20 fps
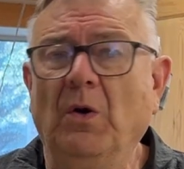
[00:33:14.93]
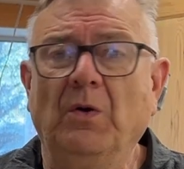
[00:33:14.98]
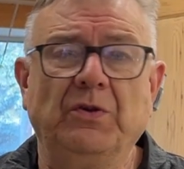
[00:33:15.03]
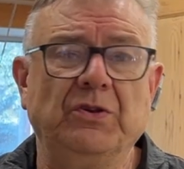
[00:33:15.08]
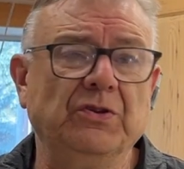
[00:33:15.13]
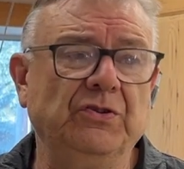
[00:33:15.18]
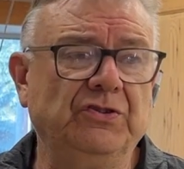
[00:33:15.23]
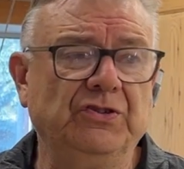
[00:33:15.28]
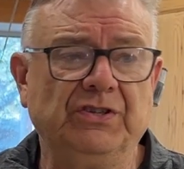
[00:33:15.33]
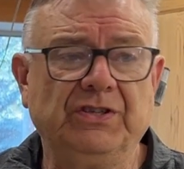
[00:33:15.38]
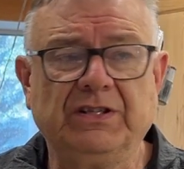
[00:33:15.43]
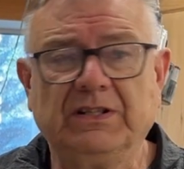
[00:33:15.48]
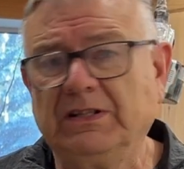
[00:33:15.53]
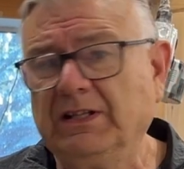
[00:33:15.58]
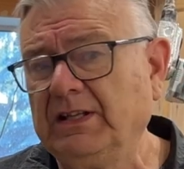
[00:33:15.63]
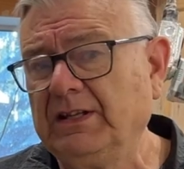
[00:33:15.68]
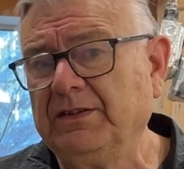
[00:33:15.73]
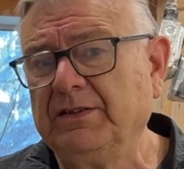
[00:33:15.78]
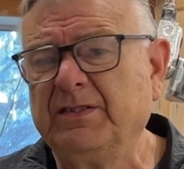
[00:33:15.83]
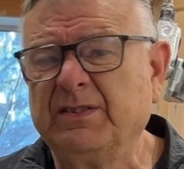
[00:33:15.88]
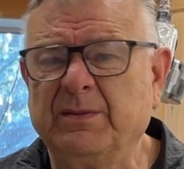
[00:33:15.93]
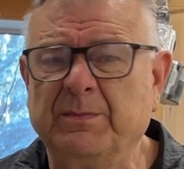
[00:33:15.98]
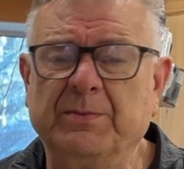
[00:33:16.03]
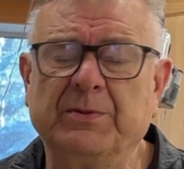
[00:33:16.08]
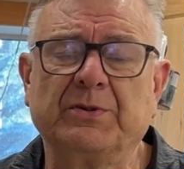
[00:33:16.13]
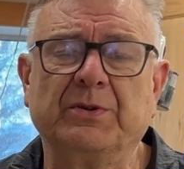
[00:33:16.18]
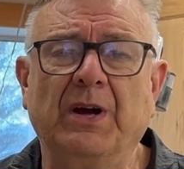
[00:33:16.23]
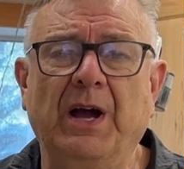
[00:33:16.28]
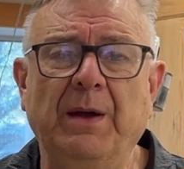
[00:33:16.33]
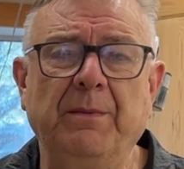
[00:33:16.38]
you just click the
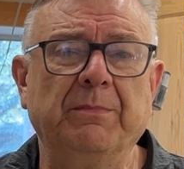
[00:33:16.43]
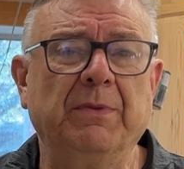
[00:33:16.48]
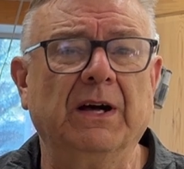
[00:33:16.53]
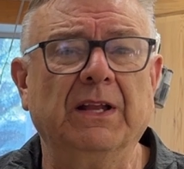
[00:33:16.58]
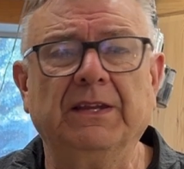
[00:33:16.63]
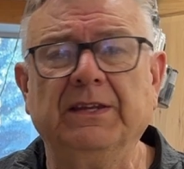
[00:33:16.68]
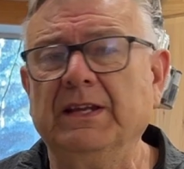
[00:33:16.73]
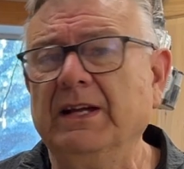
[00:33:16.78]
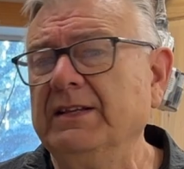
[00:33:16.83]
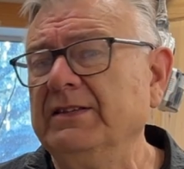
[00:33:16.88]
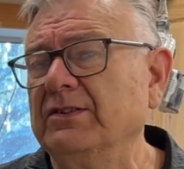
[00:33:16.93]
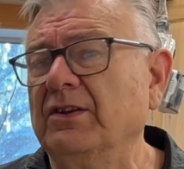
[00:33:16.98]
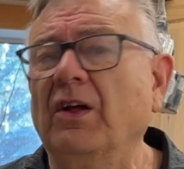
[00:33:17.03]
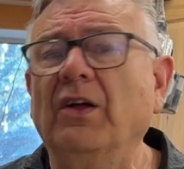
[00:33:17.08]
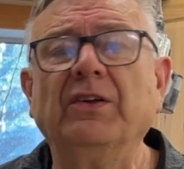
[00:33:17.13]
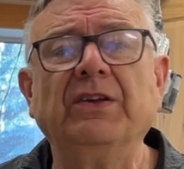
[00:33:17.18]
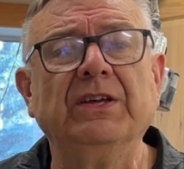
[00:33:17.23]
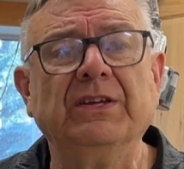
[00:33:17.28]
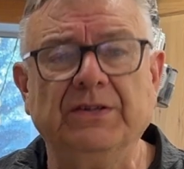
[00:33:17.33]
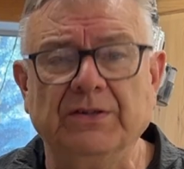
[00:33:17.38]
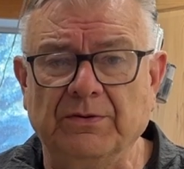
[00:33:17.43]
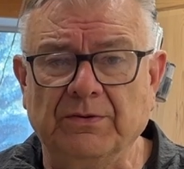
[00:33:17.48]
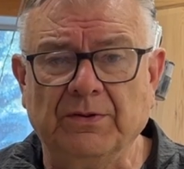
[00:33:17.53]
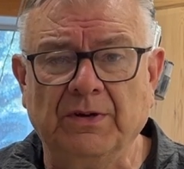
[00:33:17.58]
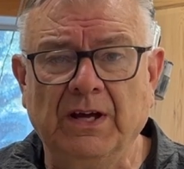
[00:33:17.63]
subscribe button. That's all you do.